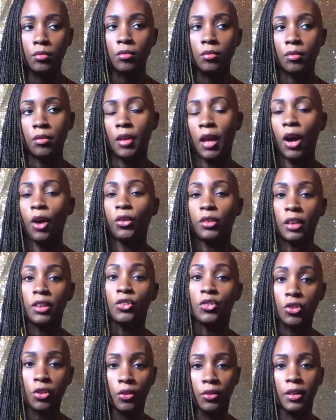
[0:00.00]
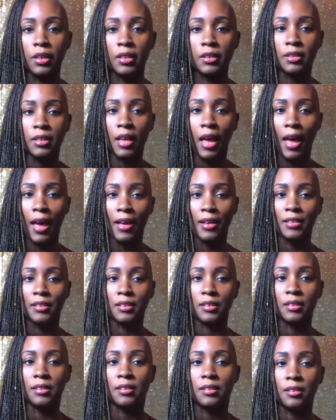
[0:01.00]
health insurance
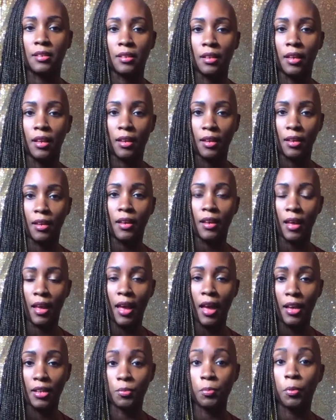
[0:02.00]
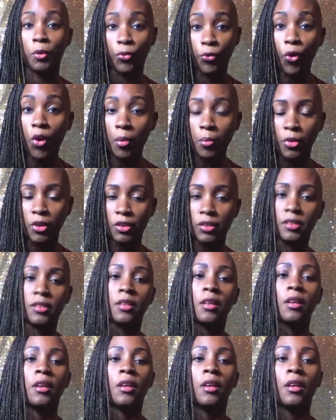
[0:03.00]
as performers.
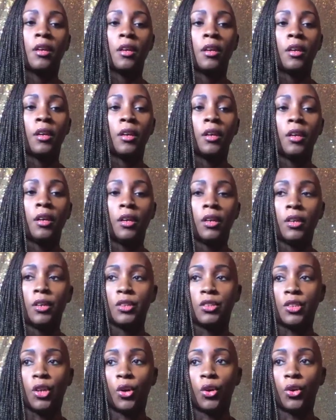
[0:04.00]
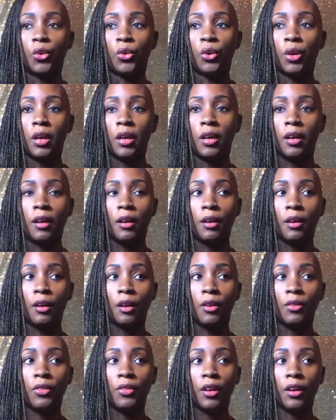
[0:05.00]
So
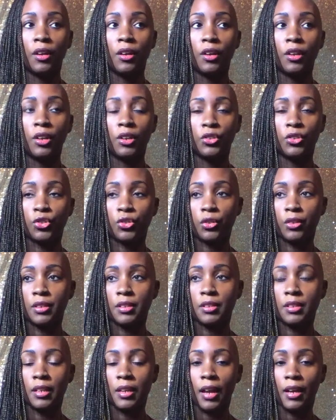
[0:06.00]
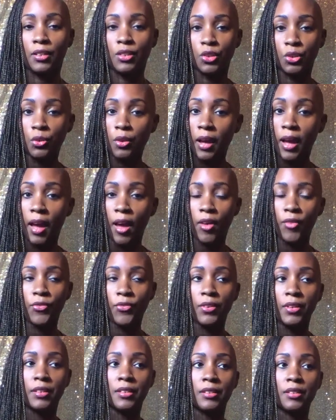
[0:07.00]
the insurance that I do have
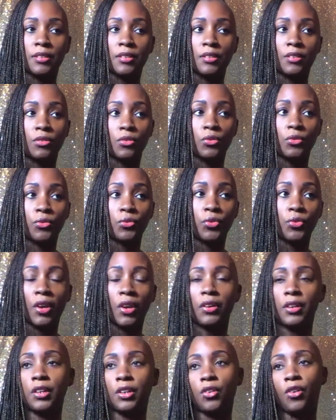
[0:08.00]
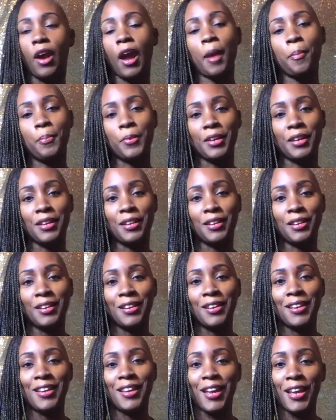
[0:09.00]
is very crappy
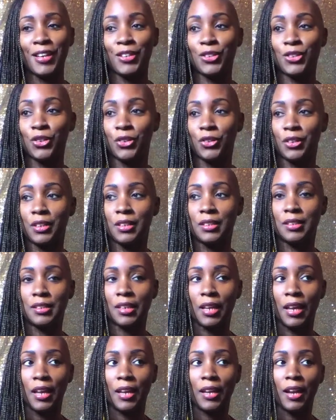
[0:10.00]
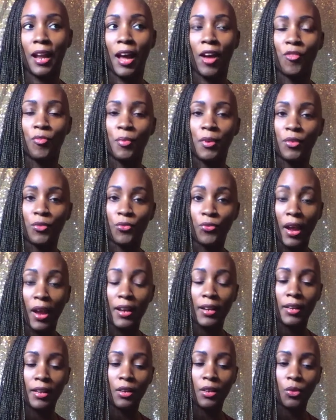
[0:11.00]
insurance, and I've been
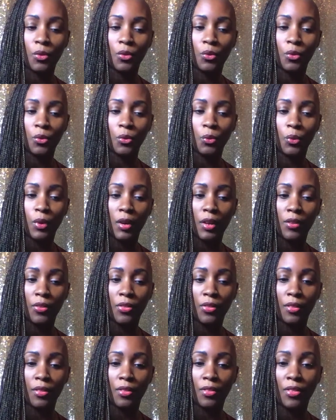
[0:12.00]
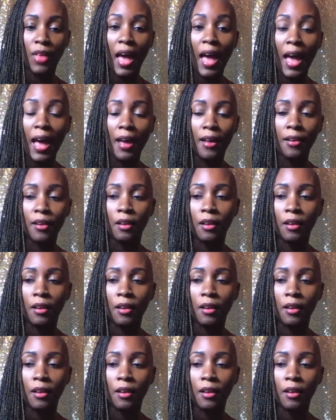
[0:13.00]
fighting with that